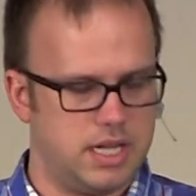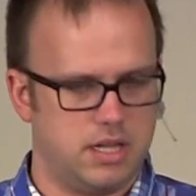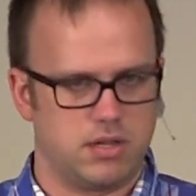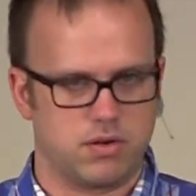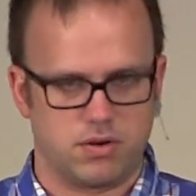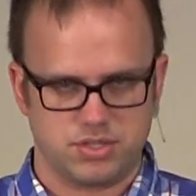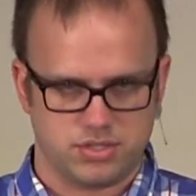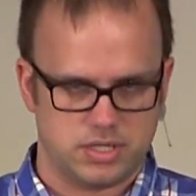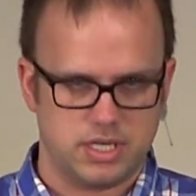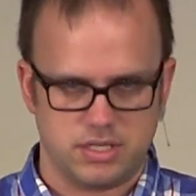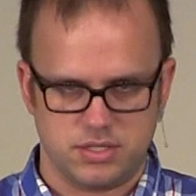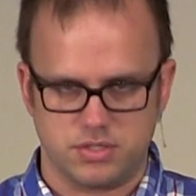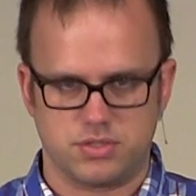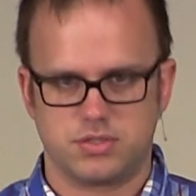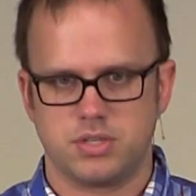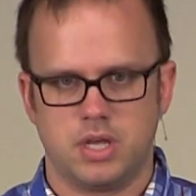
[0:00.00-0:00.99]
Hitler
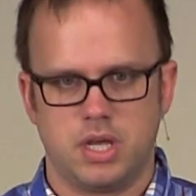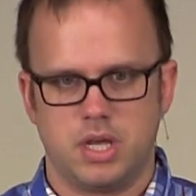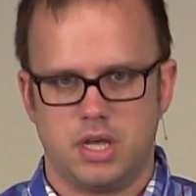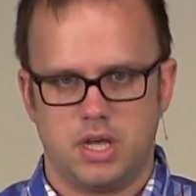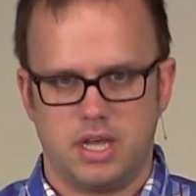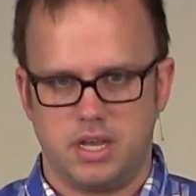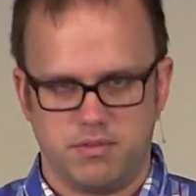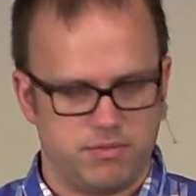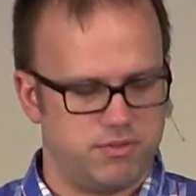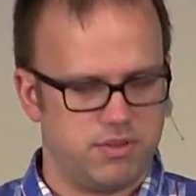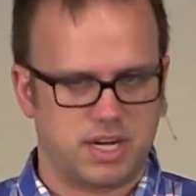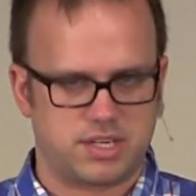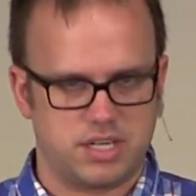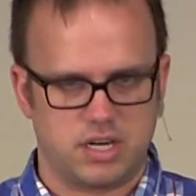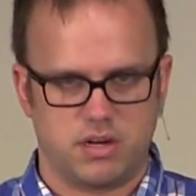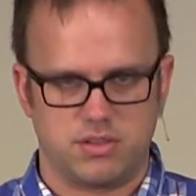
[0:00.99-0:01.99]
is
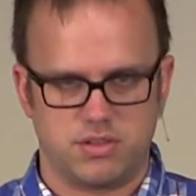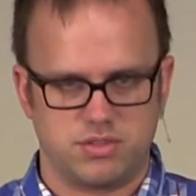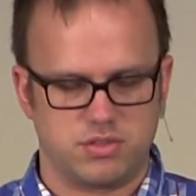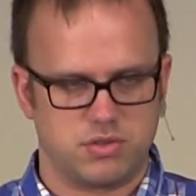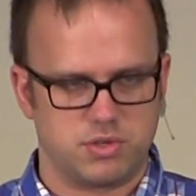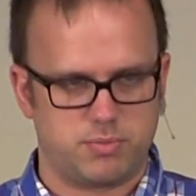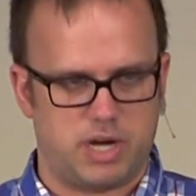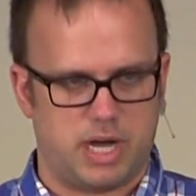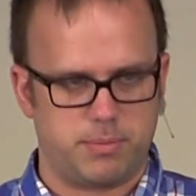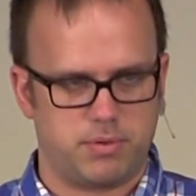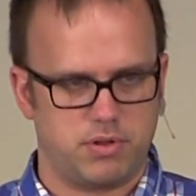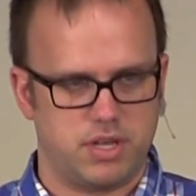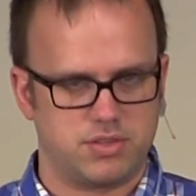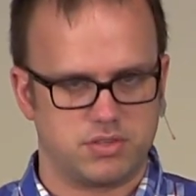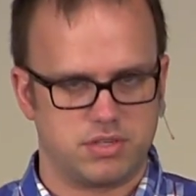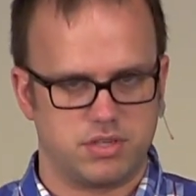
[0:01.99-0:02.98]
inflicting on the Jewish
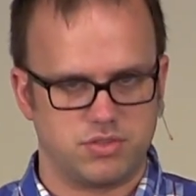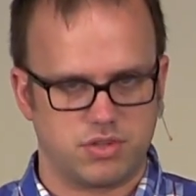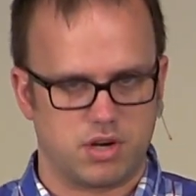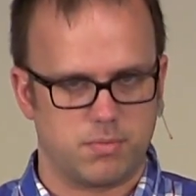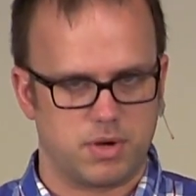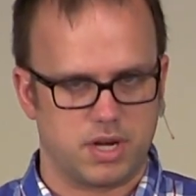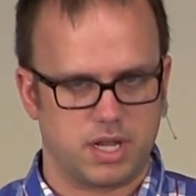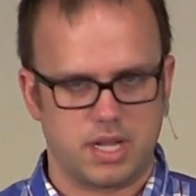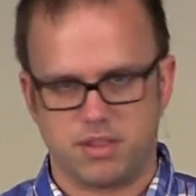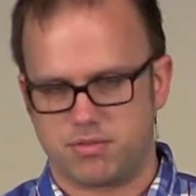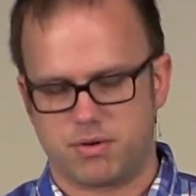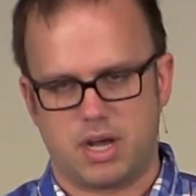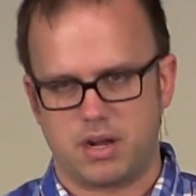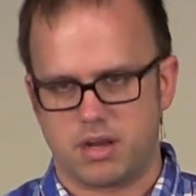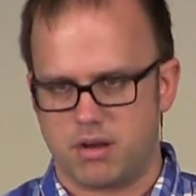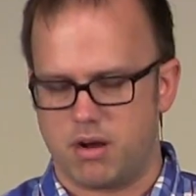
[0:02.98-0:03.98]
population in Germany
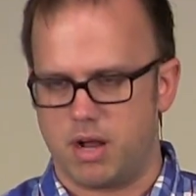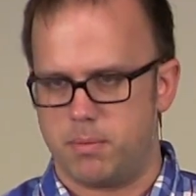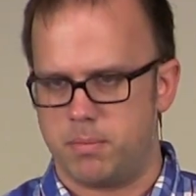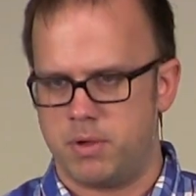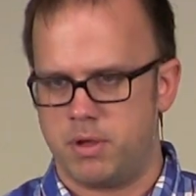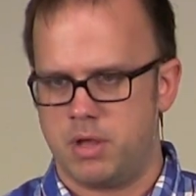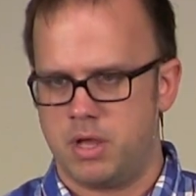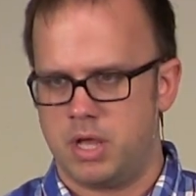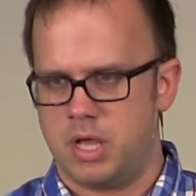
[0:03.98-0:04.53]
and throughout Europe.